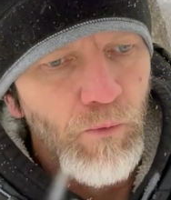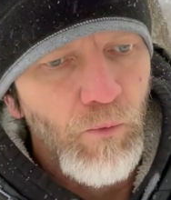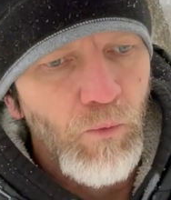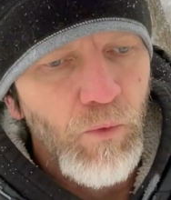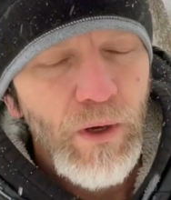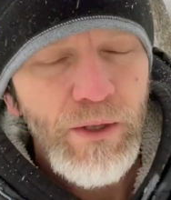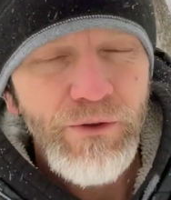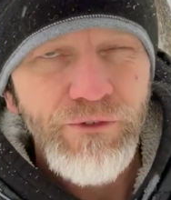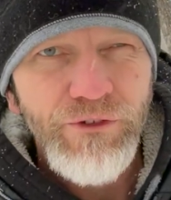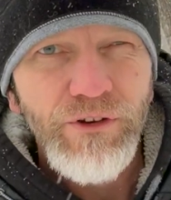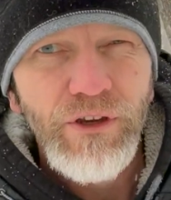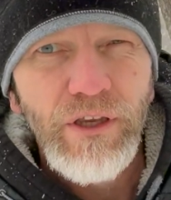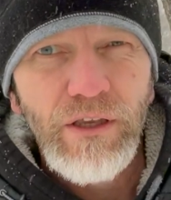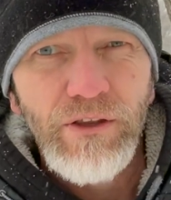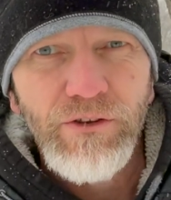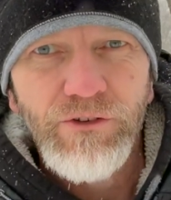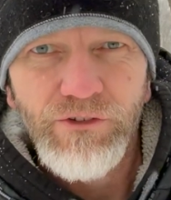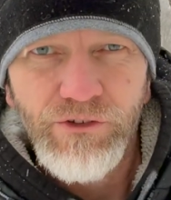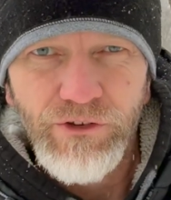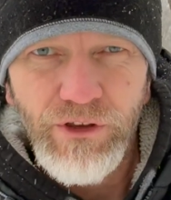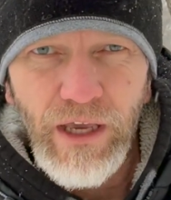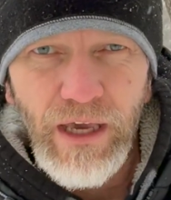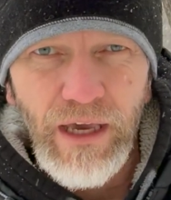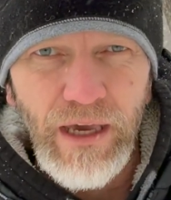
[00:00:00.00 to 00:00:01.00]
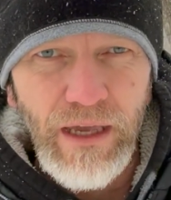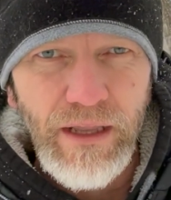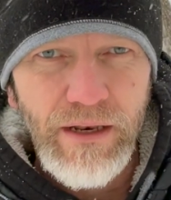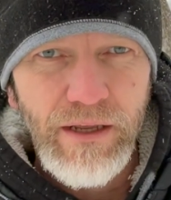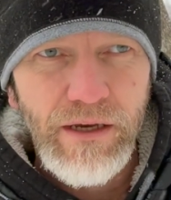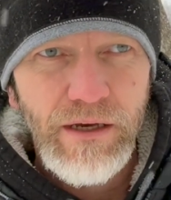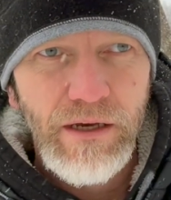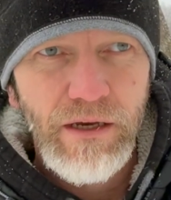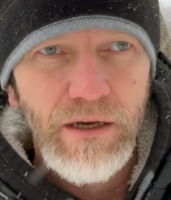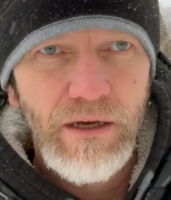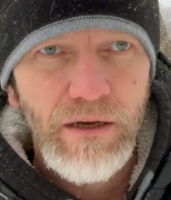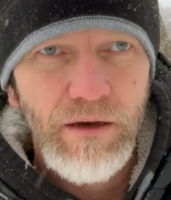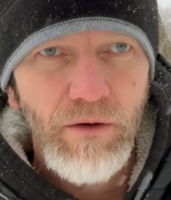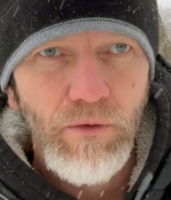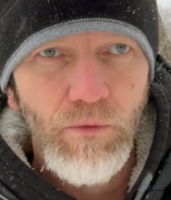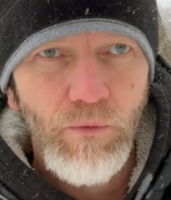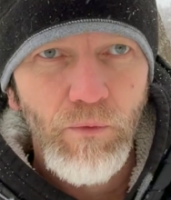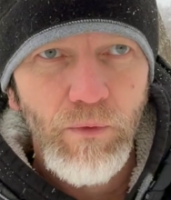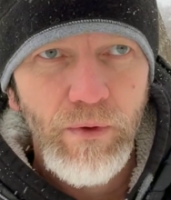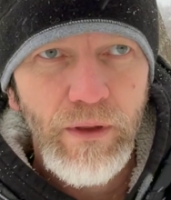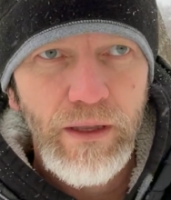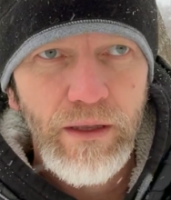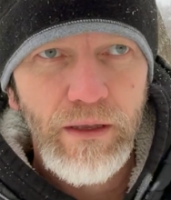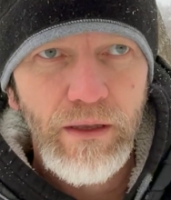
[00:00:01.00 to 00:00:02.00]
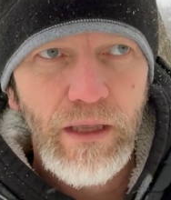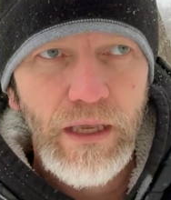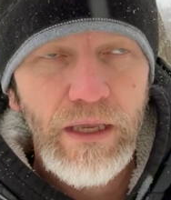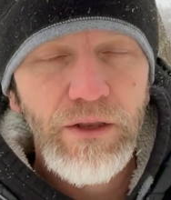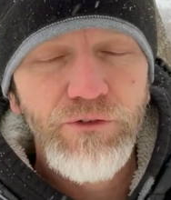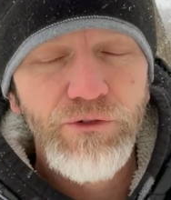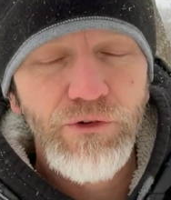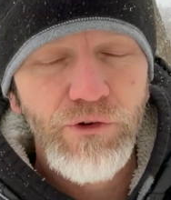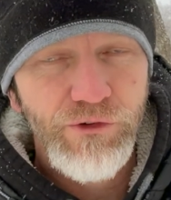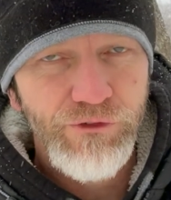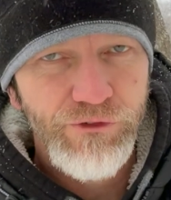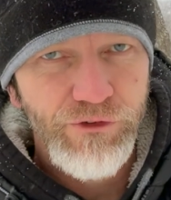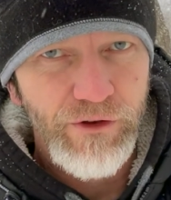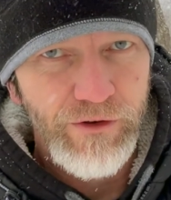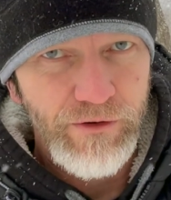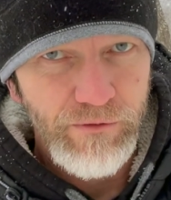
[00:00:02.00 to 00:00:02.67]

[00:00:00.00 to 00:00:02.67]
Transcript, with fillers: what she said interested